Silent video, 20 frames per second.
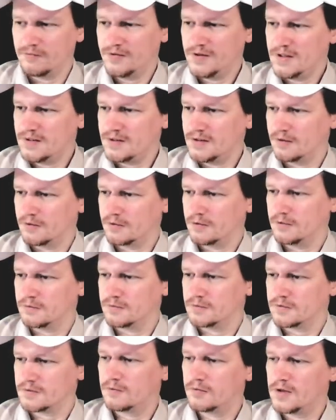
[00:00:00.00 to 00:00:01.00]

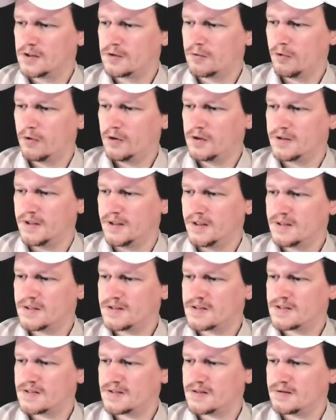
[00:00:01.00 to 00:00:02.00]
video
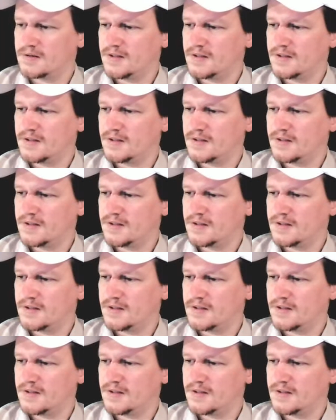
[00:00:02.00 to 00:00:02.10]
recordings.